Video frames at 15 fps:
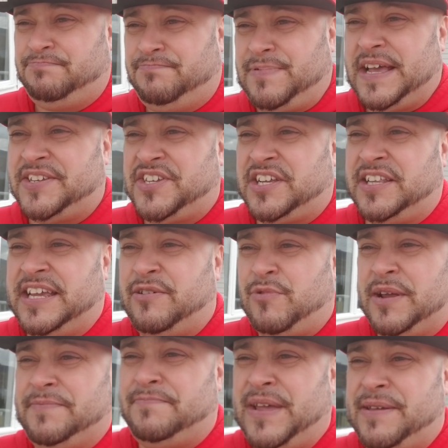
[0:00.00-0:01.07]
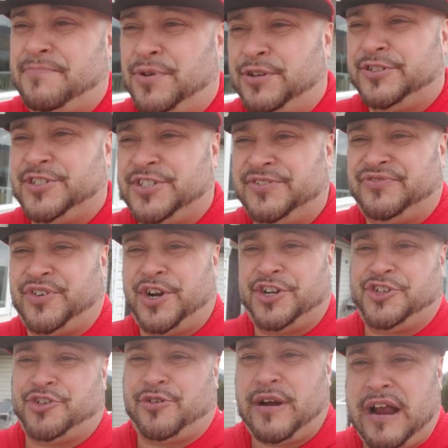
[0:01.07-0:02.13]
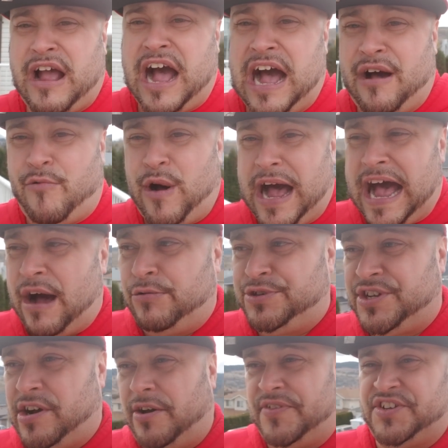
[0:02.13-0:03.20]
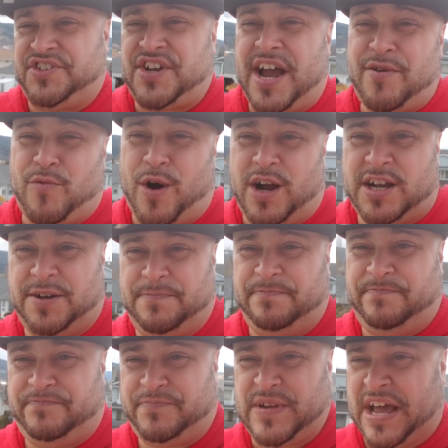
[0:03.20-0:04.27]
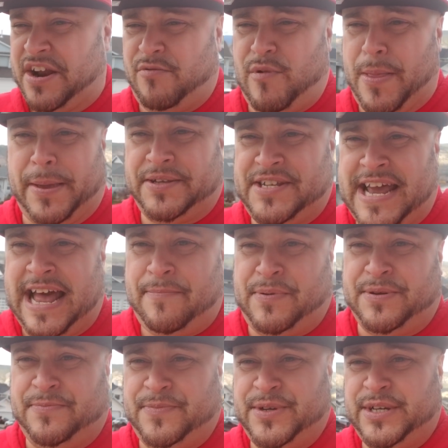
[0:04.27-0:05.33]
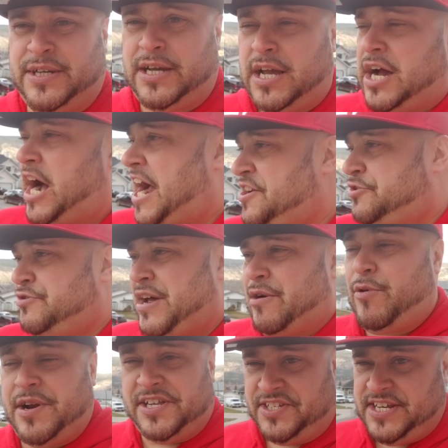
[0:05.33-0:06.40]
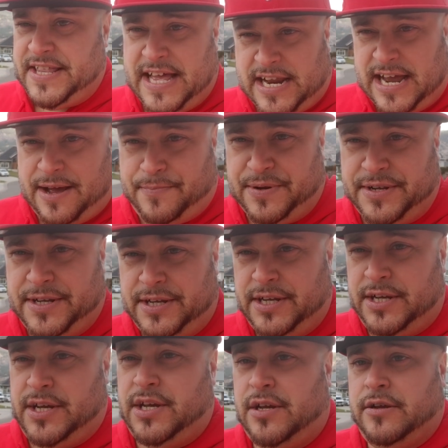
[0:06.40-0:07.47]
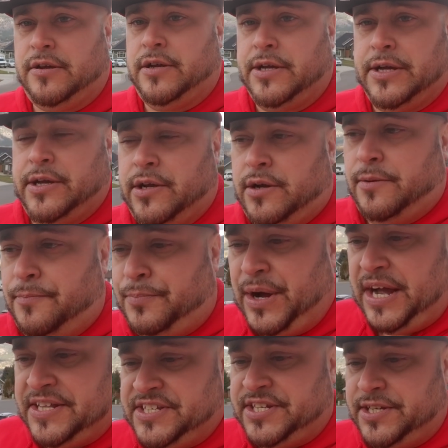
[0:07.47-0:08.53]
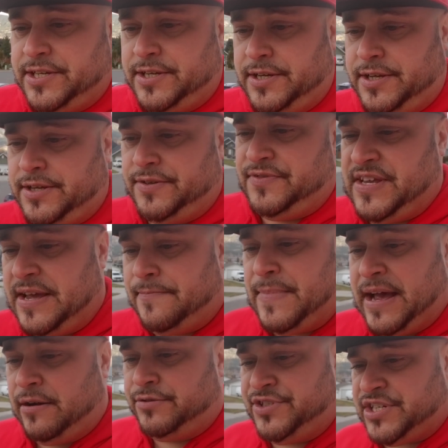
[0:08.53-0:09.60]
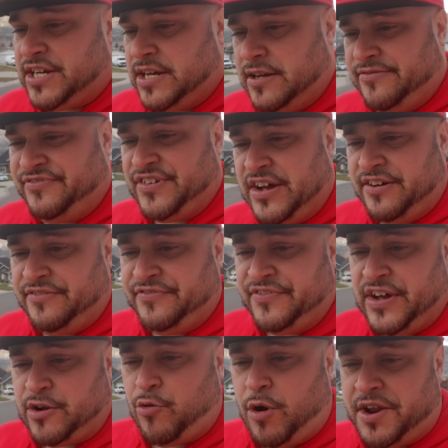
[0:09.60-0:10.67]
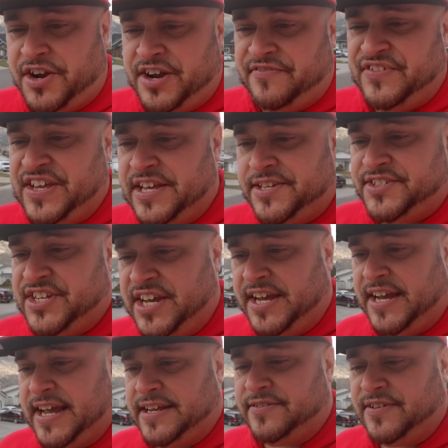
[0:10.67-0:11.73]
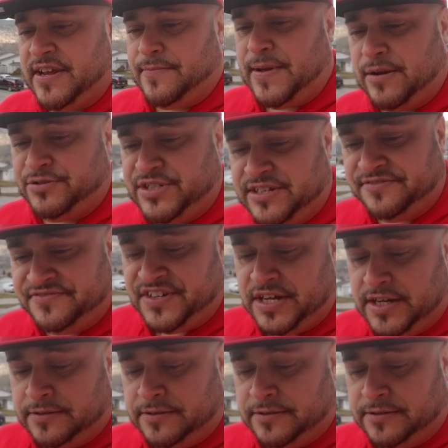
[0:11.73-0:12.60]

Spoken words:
basically when people's furniture are out on the sidewalk. I don't want that to happen. I do not want to see that happen. But the amount of quantitative easing and the amount of